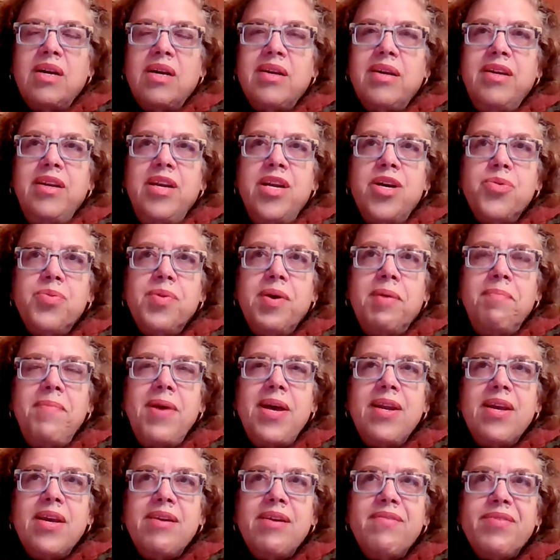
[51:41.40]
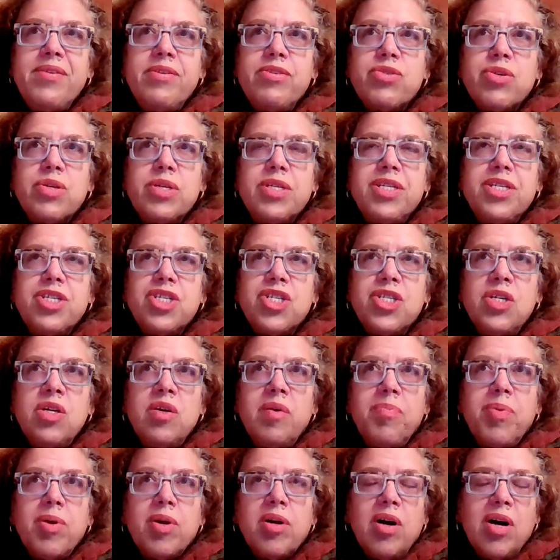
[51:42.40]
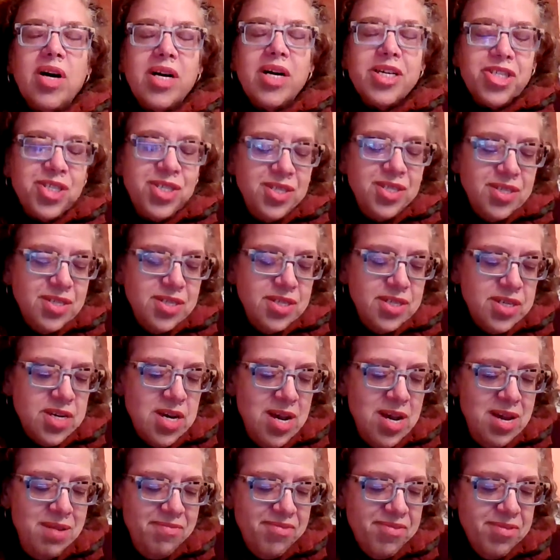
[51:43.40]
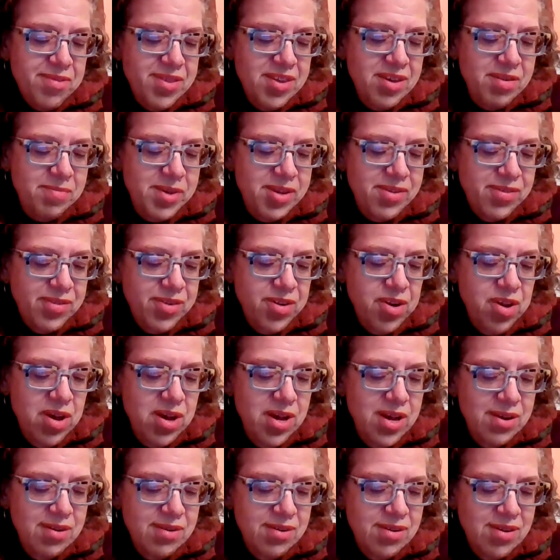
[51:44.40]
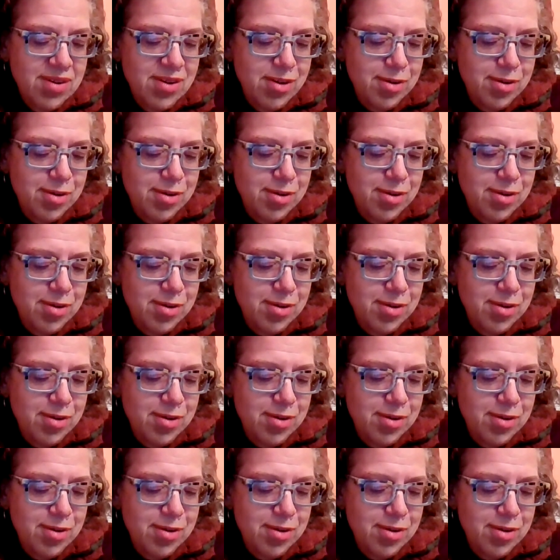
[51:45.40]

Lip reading: many of the traditional precautions, the time for them has not